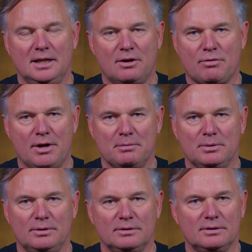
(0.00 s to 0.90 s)

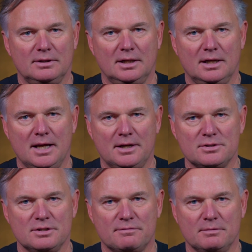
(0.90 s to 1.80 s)
incredible uh,
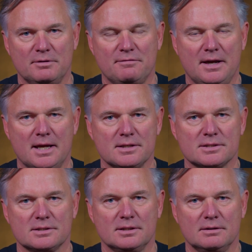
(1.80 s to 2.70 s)
energy from the
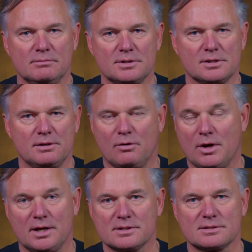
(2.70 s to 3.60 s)
fans, uh, which are the
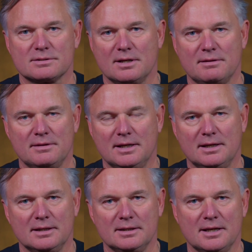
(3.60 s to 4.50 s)
greatest, I
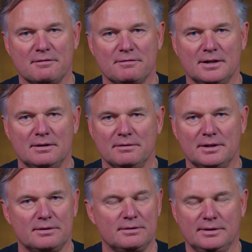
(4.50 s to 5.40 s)
think, in the NFL.
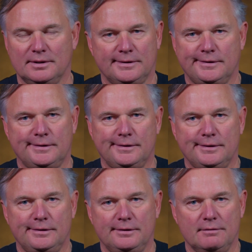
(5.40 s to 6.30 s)

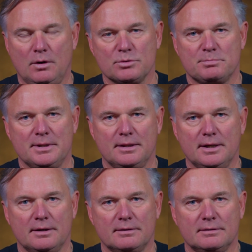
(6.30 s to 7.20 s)
They're, they've always been
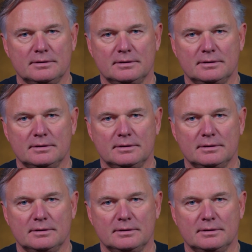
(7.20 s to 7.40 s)
there.